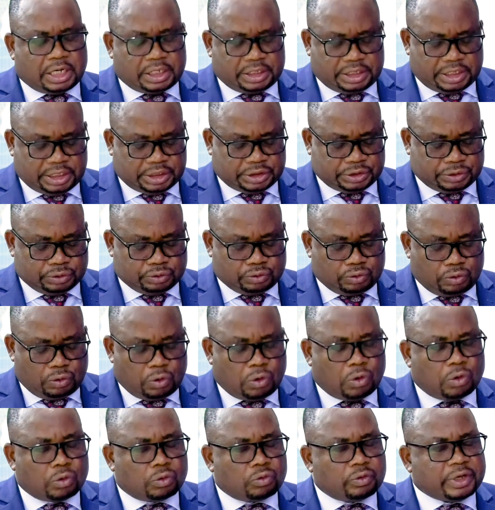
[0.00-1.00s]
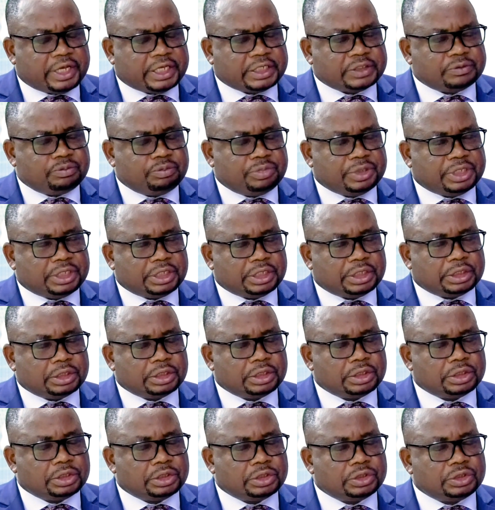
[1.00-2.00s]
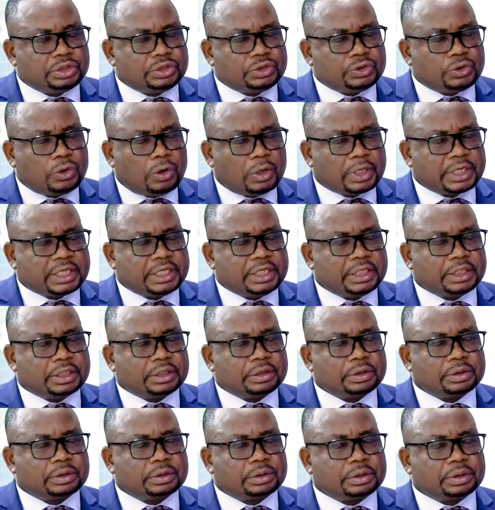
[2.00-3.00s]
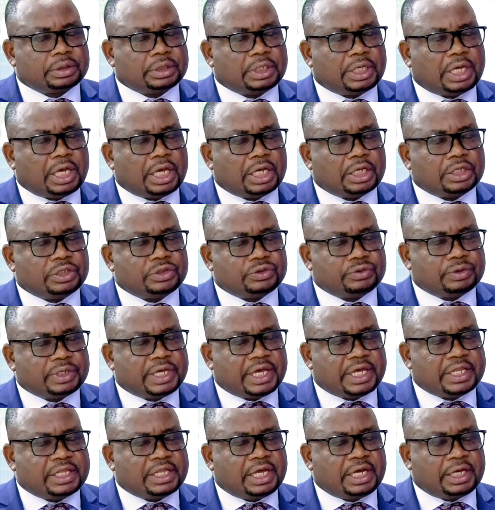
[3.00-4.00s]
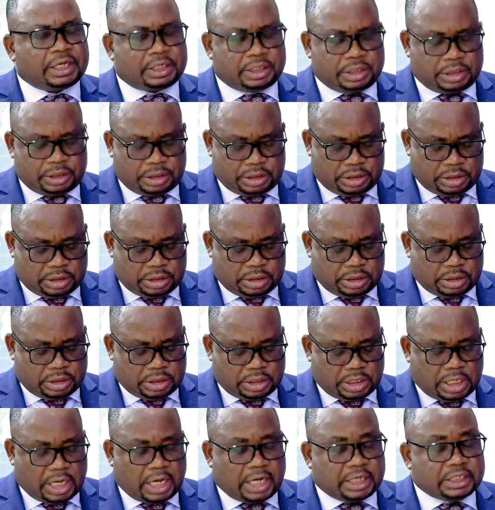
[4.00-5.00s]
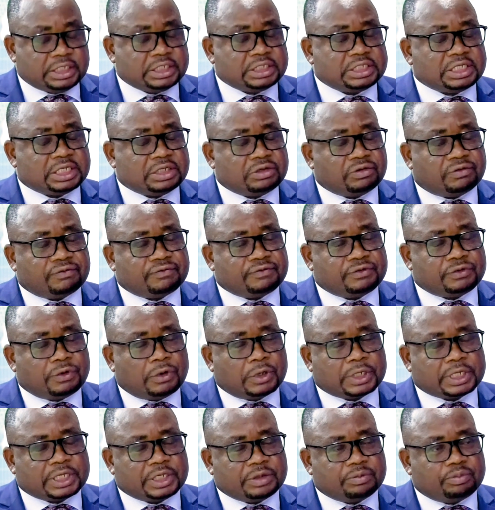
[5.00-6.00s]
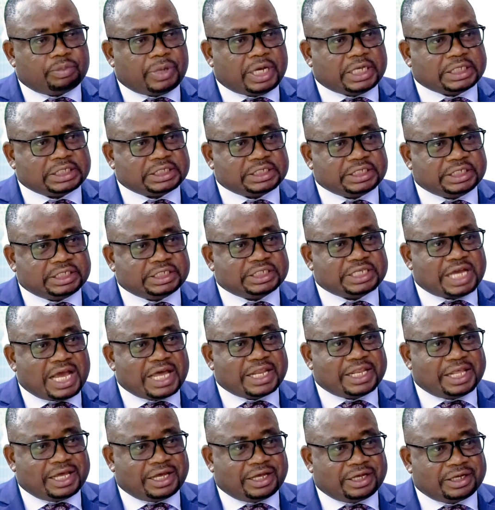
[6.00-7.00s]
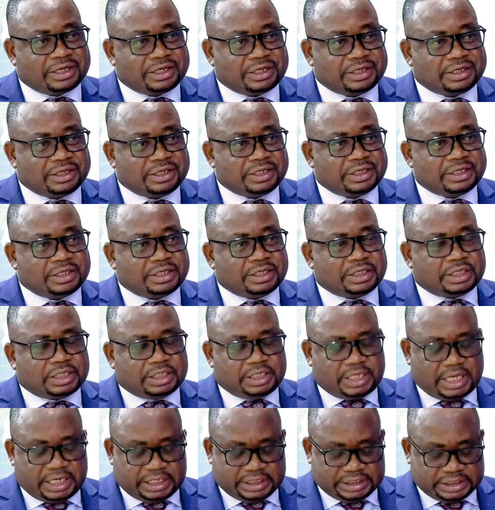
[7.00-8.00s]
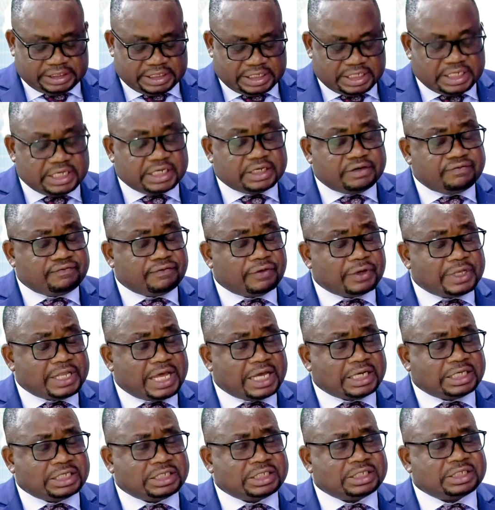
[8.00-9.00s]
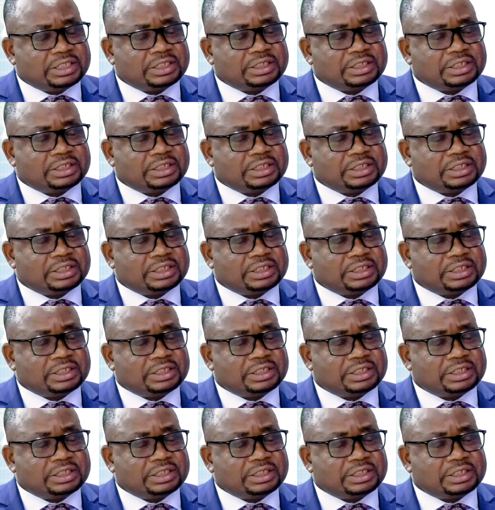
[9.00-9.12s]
They should always be talking together instead of talking past each other. There is need for that